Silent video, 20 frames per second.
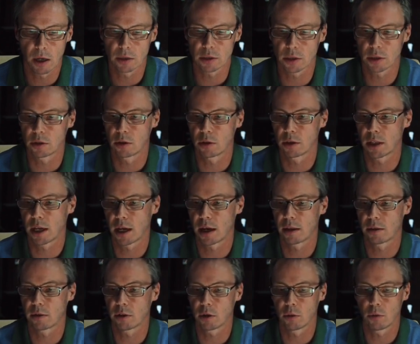of masking on
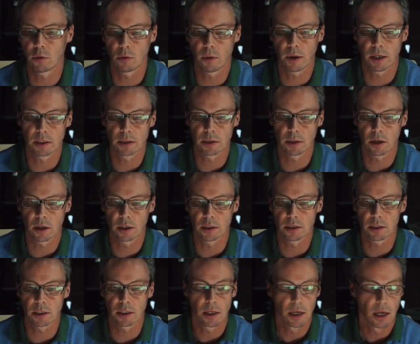that. We go all the way to
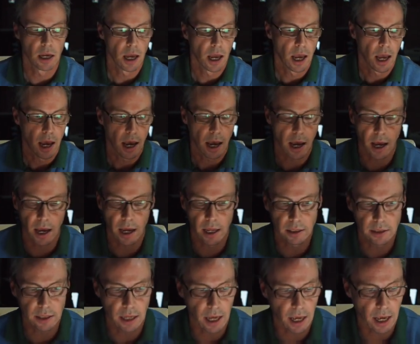90,
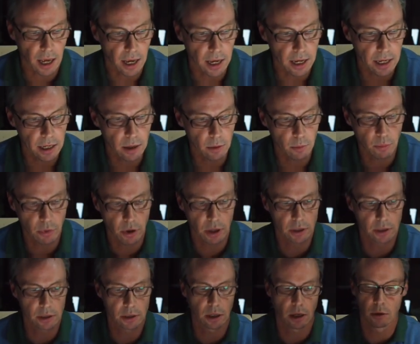and hey
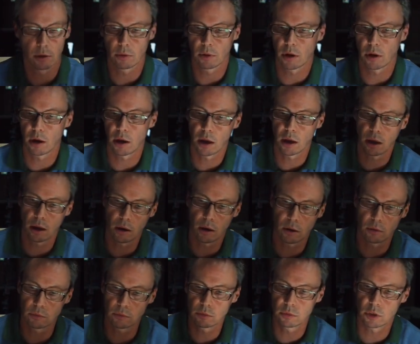presto.
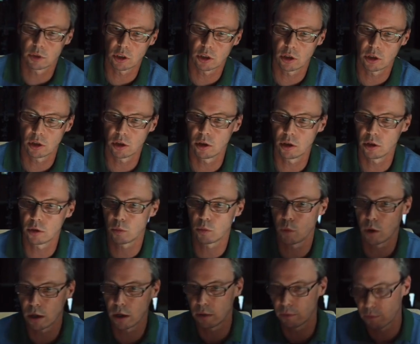
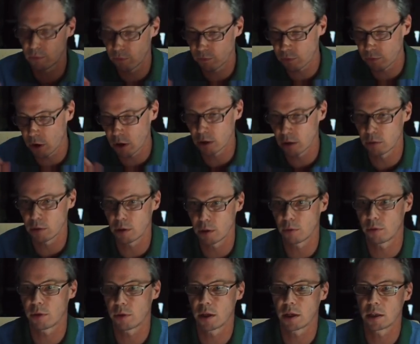One final
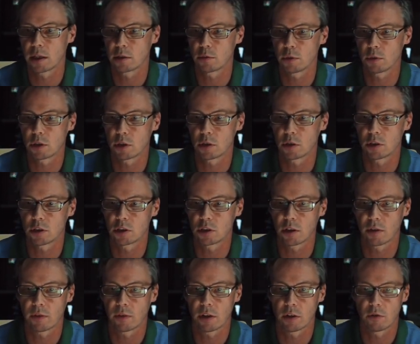little thing is we could
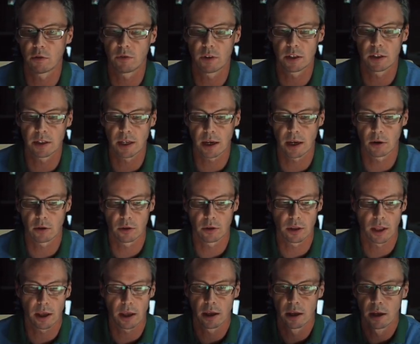shove a little vignette
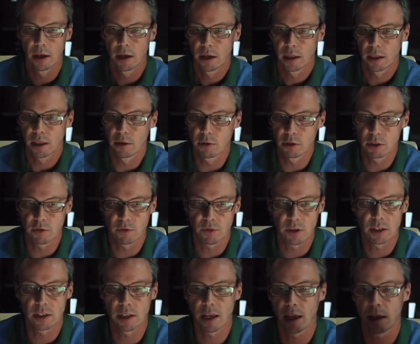on there. There is a
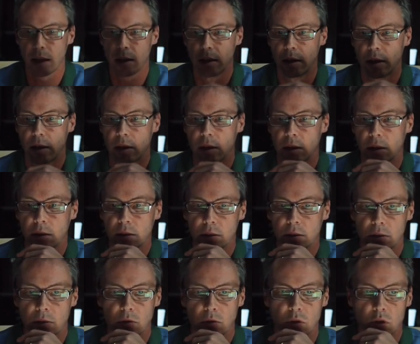vignette
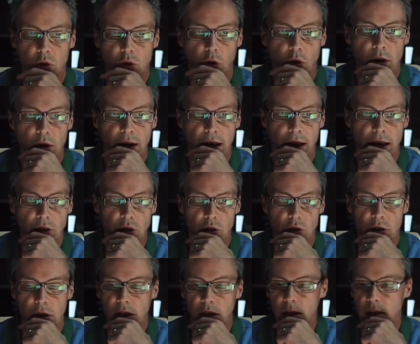sort of
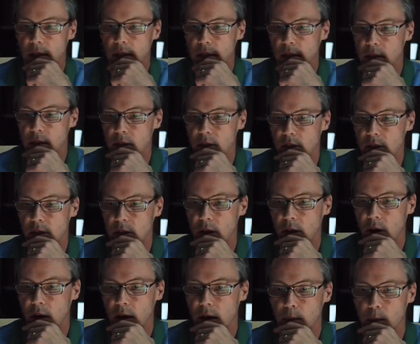naturally in the
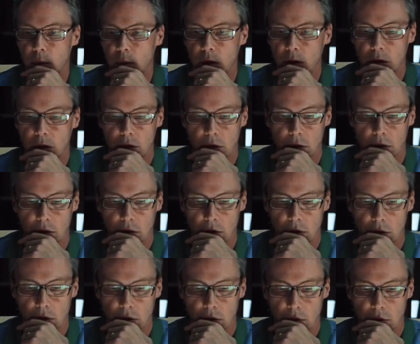sky, but
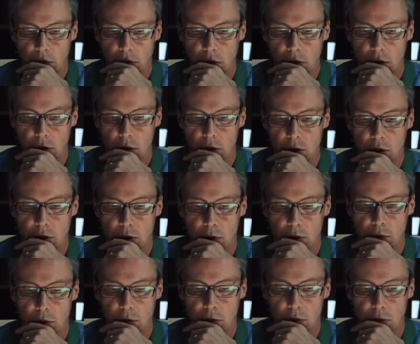could
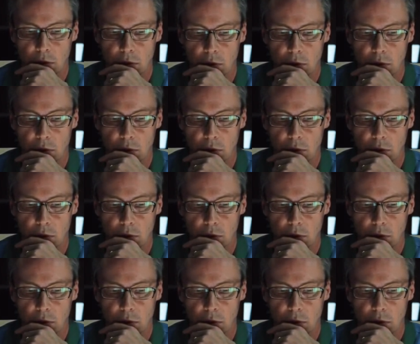just